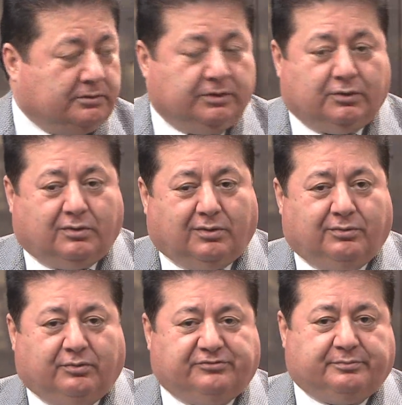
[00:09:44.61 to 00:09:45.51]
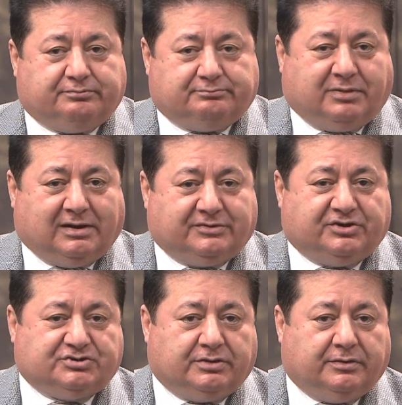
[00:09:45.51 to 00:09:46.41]
You know, all those
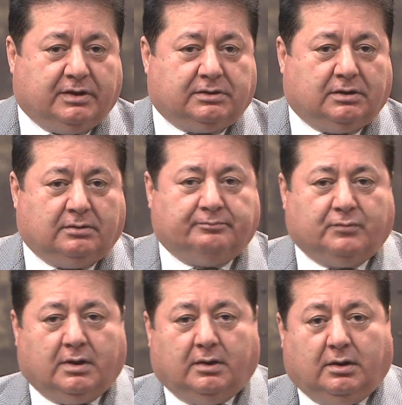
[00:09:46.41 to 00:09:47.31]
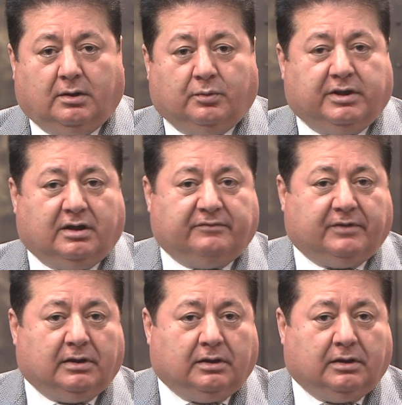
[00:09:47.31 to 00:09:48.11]
politicians, they come. We have